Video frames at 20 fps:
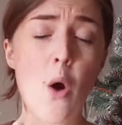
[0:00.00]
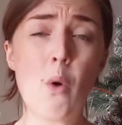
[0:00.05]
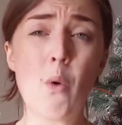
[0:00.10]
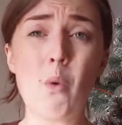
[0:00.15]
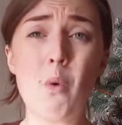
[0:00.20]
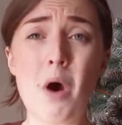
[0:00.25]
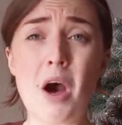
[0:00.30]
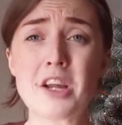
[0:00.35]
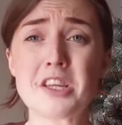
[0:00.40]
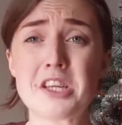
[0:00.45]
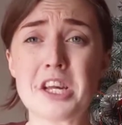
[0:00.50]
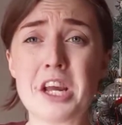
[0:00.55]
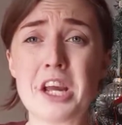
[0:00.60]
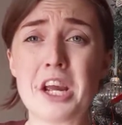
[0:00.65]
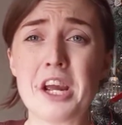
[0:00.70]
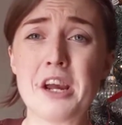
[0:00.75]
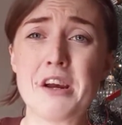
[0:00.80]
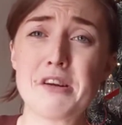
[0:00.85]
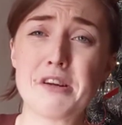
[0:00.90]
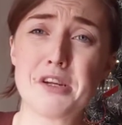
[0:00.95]
What are
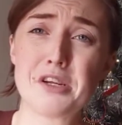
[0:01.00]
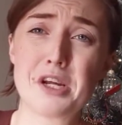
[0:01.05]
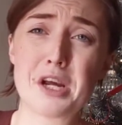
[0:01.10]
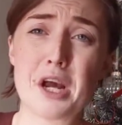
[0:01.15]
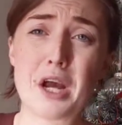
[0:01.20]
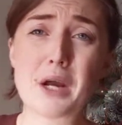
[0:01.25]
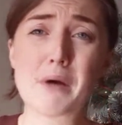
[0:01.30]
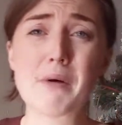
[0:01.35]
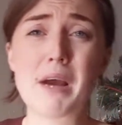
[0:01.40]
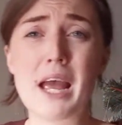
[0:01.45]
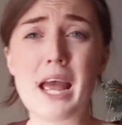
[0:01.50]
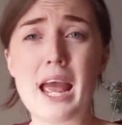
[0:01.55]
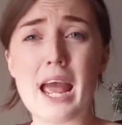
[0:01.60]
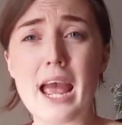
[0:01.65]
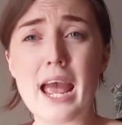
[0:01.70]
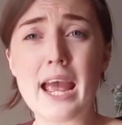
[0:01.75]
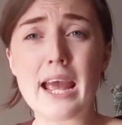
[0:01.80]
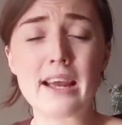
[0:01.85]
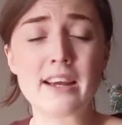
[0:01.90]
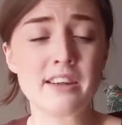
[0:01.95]
you
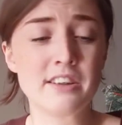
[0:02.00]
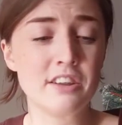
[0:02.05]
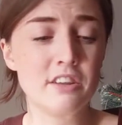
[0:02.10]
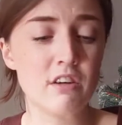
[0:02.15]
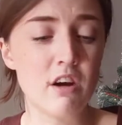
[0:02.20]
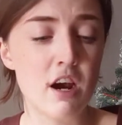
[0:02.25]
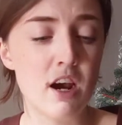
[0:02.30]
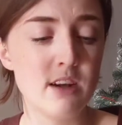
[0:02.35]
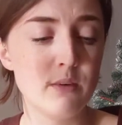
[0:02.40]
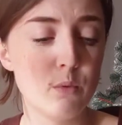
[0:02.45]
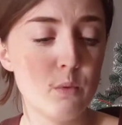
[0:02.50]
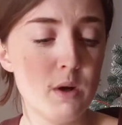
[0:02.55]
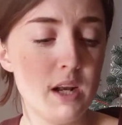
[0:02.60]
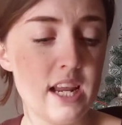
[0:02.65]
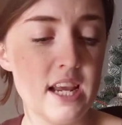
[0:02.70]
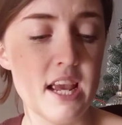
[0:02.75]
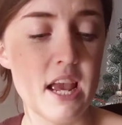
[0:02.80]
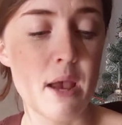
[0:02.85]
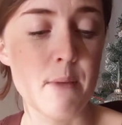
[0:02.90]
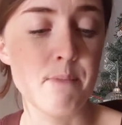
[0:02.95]
doing? cried
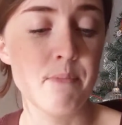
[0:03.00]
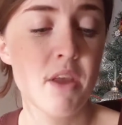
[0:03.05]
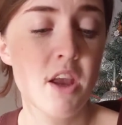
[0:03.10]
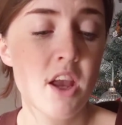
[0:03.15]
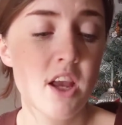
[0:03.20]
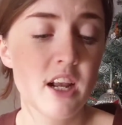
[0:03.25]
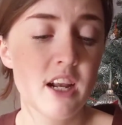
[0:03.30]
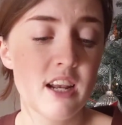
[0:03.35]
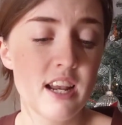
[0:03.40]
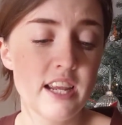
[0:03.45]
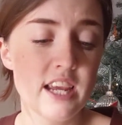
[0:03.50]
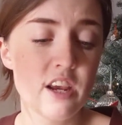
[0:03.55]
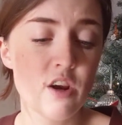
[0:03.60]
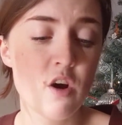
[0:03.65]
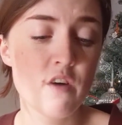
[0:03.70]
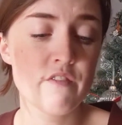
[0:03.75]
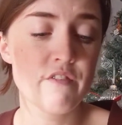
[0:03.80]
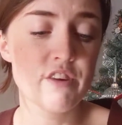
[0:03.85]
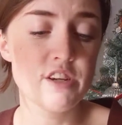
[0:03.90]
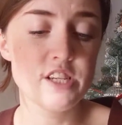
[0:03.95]
William, clinging
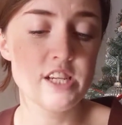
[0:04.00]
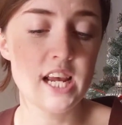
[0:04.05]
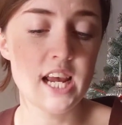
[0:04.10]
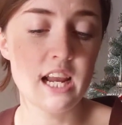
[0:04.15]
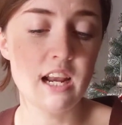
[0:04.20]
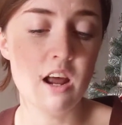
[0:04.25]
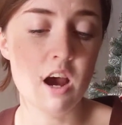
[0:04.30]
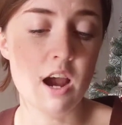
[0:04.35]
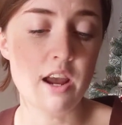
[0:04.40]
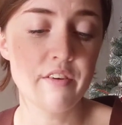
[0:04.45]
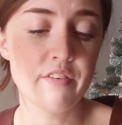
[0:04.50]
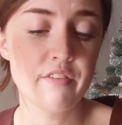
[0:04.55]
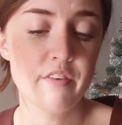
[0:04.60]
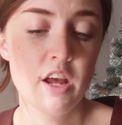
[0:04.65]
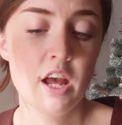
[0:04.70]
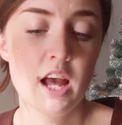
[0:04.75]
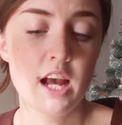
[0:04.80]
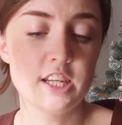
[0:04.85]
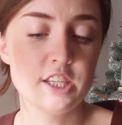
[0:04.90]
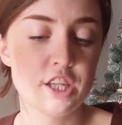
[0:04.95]
on for dear life
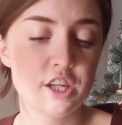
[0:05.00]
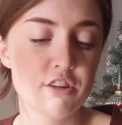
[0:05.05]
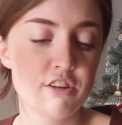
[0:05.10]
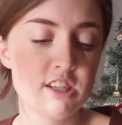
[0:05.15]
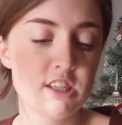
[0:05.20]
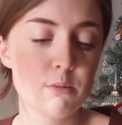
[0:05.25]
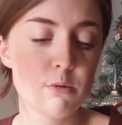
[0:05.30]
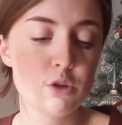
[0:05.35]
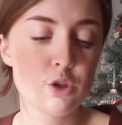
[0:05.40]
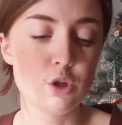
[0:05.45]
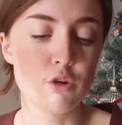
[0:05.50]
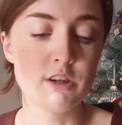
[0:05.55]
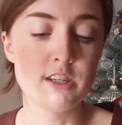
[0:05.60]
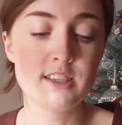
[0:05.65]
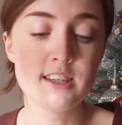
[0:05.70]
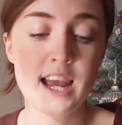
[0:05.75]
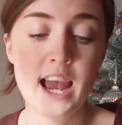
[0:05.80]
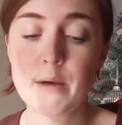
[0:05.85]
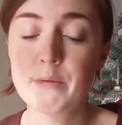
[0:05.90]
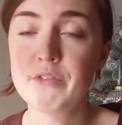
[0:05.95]
as the
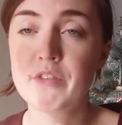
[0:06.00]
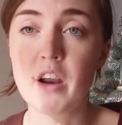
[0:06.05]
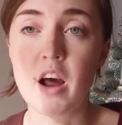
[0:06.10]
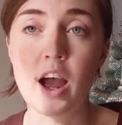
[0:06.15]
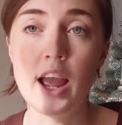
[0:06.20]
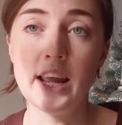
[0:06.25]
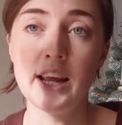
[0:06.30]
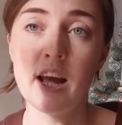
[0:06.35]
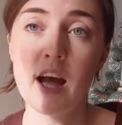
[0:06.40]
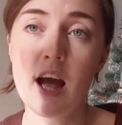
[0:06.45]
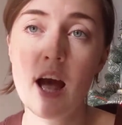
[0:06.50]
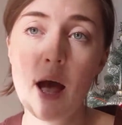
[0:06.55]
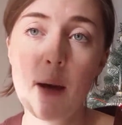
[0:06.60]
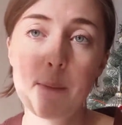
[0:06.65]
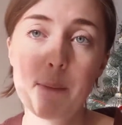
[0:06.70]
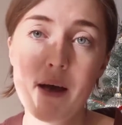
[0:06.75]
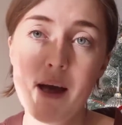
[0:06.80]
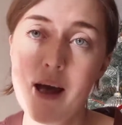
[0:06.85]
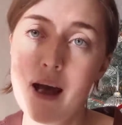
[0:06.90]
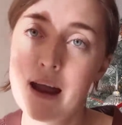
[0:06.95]
Christmasaurus kept flying
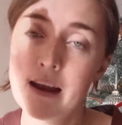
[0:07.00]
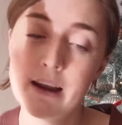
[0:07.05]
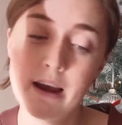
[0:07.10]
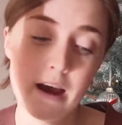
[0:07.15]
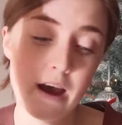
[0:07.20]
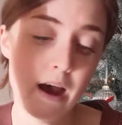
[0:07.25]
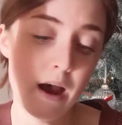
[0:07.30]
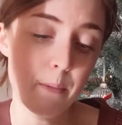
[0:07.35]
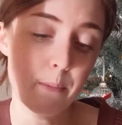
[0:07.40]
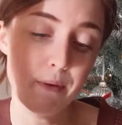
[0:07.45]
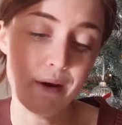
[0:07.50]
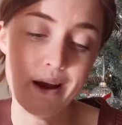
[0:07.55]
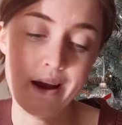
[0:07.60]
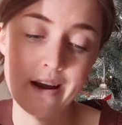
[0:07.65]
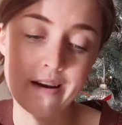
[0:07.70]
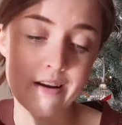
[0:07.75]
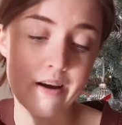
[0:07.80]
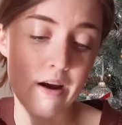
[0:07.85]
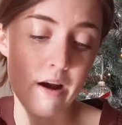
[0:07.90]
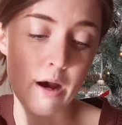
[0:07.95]
up and up
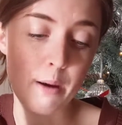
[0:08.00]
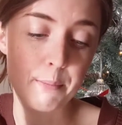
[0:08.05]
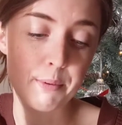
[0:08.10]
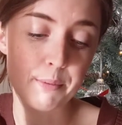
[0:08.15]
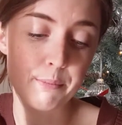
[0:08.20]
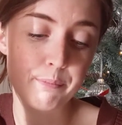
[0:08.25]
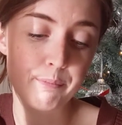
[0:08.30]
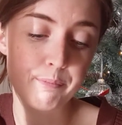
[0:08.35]
and up.